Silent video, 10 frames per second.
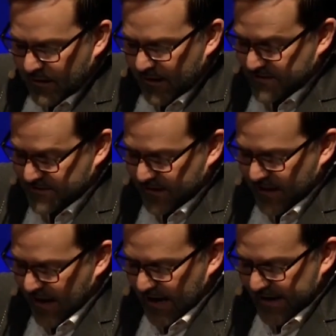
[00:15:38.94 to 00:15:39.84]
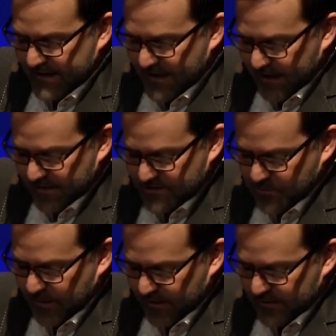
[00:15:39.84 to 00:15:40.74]
I said, I can't
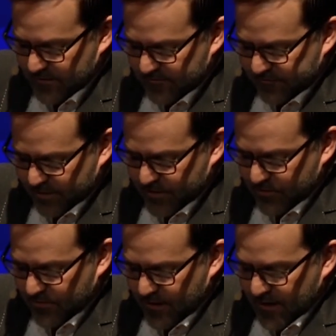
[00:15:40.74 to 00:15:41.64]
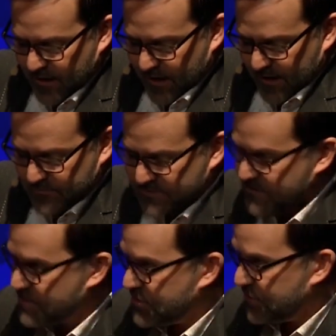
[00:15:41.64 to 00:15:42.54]
speak for you. I'm
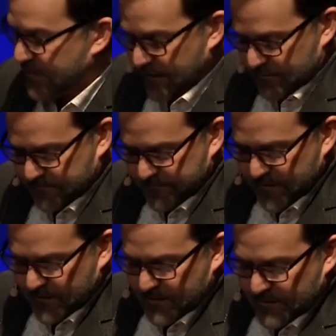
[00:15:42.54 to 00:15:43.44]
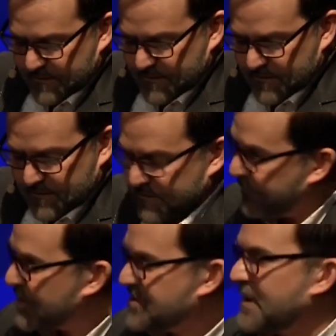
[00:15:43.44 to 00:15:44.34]
too young.
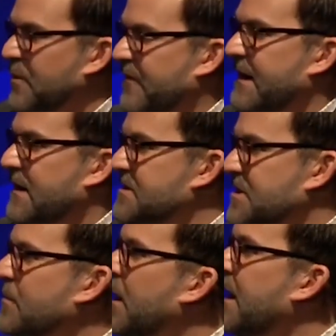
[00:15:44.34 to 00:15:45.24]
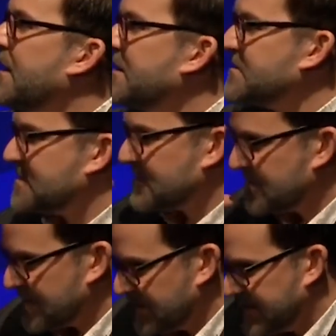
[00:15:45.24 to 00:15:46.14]
First thing we find out is Jeremiah is
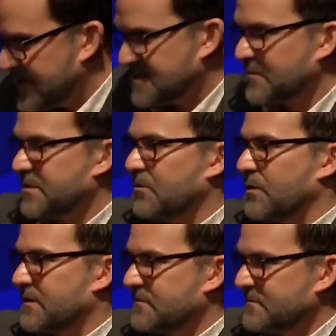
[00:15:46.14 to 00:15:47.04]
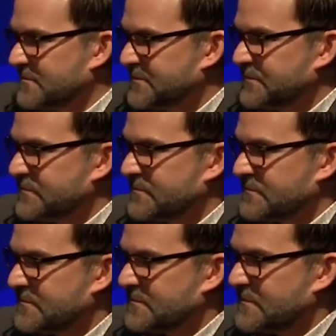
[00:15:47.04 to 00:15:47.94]
contesting with the Lord,
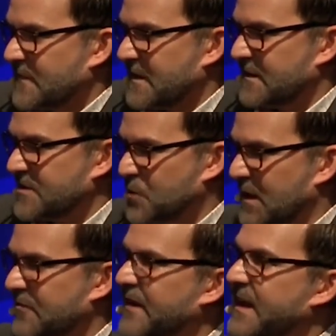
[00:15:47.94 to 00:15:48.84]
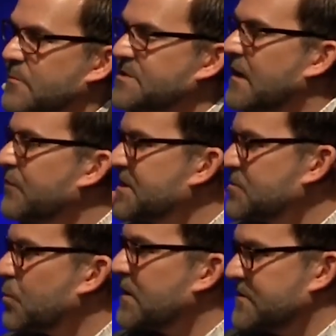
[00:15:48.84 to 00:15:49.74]
disqualifying himself with
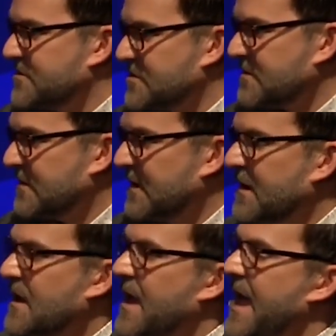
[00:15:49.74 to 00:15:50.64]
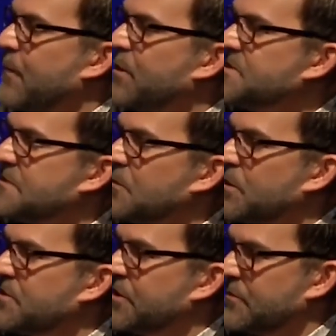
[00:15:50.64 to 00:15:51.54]
his words. And what does the
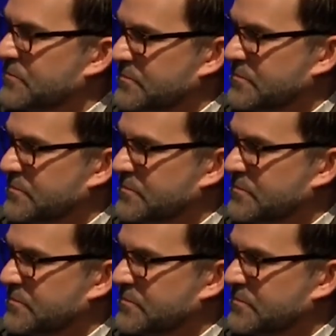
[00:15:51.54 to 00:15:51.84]
Lord do?